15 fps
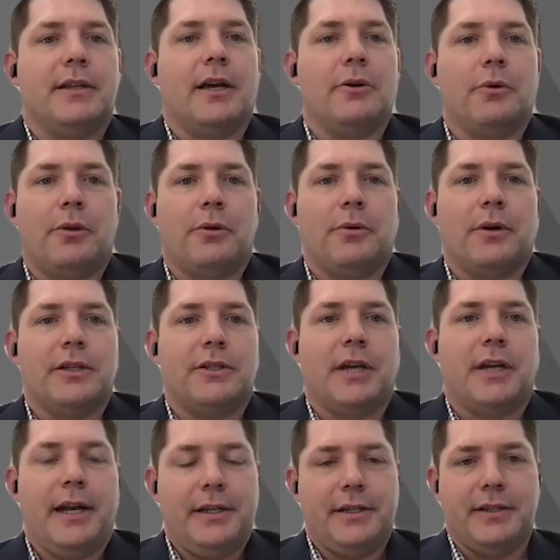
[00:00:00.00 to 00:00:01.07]
unauthorized
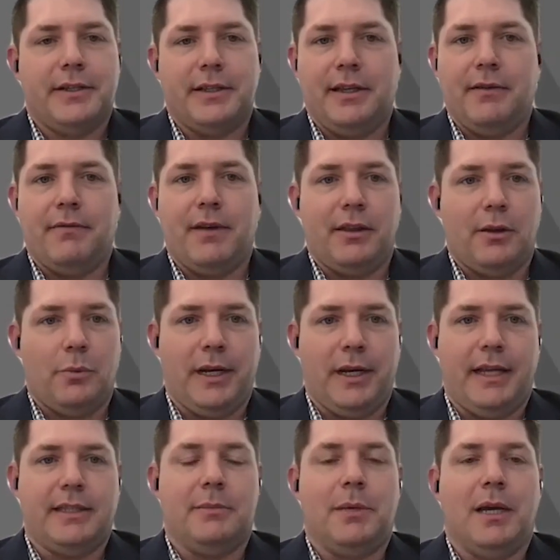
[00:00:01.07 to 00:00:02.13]
changes, in the event that
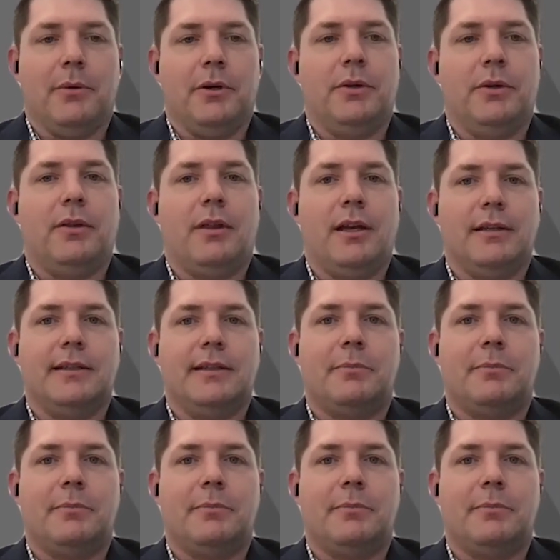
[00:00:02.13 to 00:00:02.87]
we need to be able to do things,